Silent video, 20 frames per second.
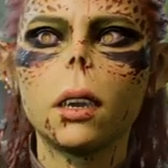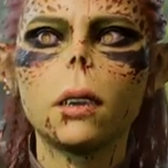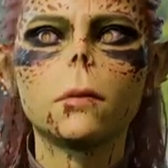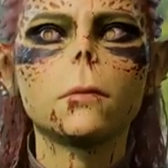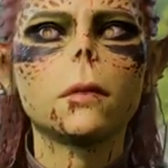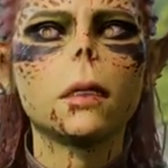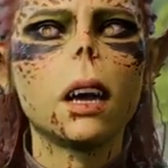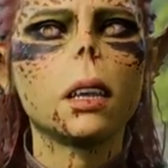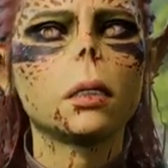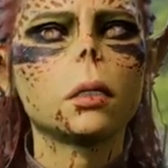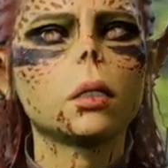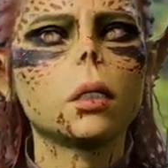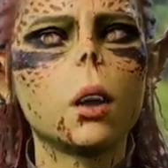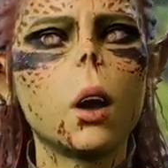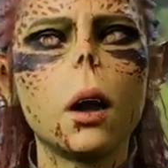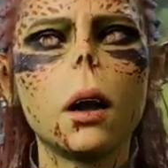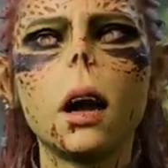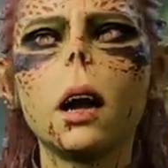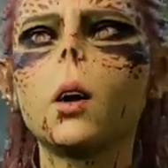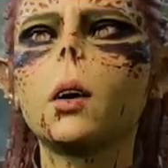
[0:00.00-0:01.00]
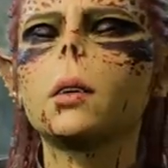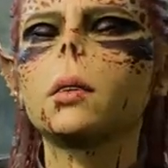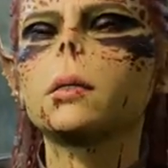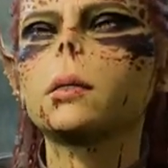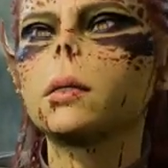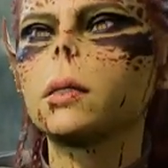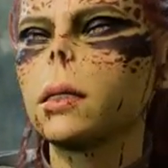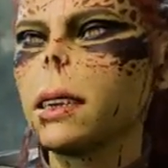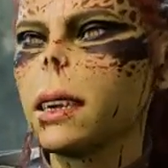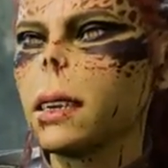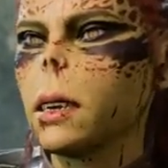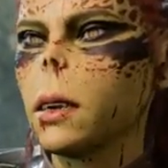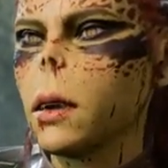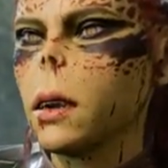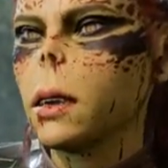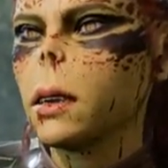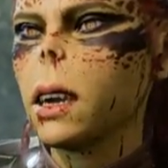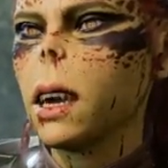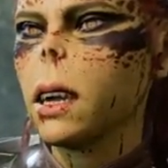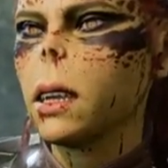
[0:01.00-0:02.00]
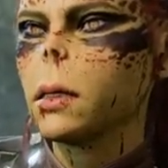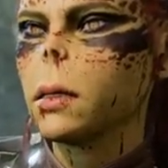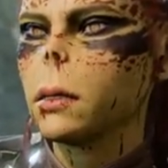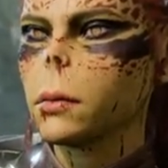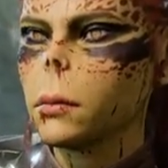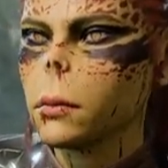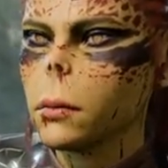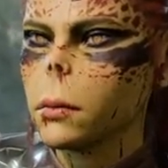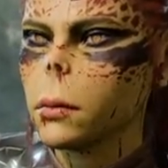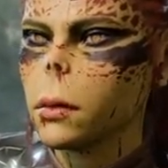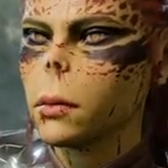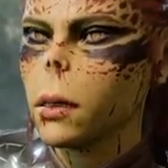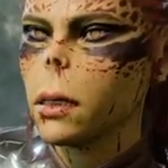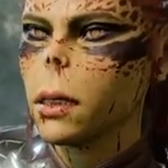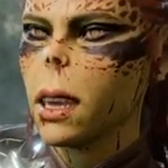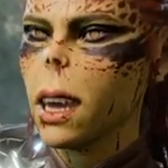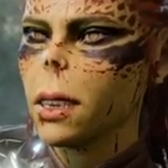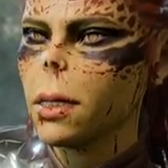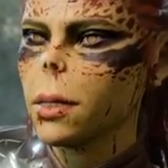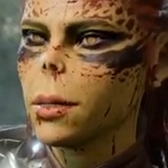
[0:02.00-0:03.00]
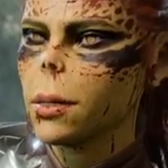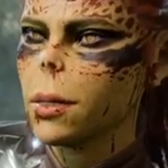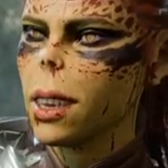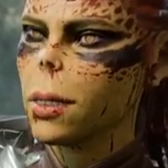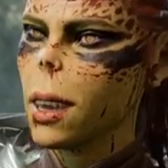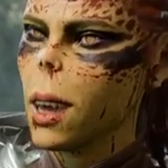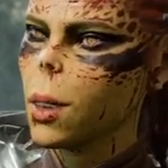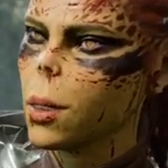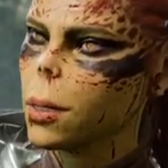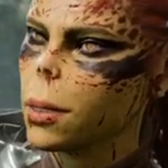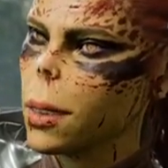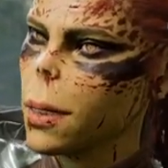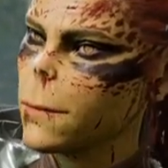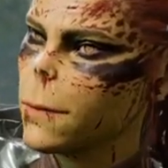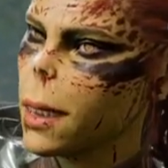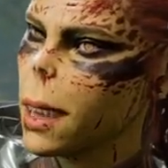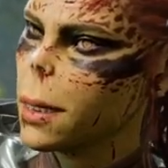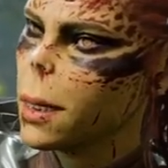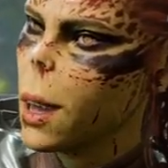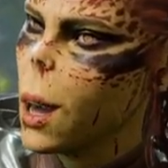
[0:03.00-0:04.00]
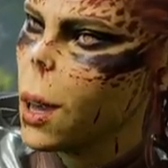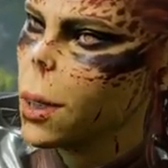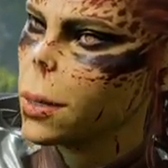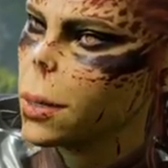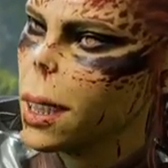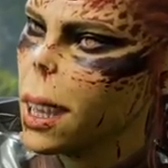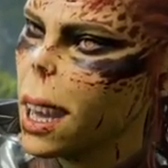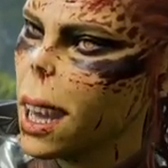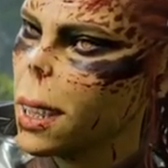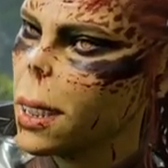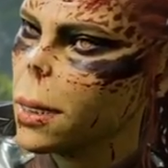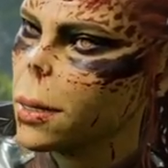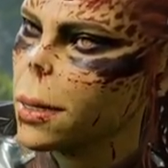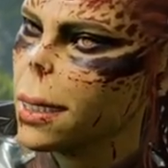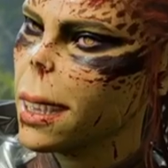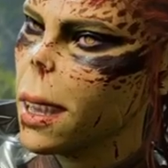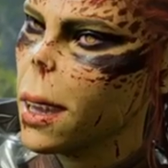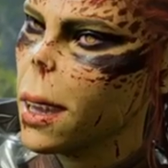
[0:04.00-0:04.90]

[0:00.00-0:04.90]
recommend Shadow Heart seek it again. The next resolution may not end in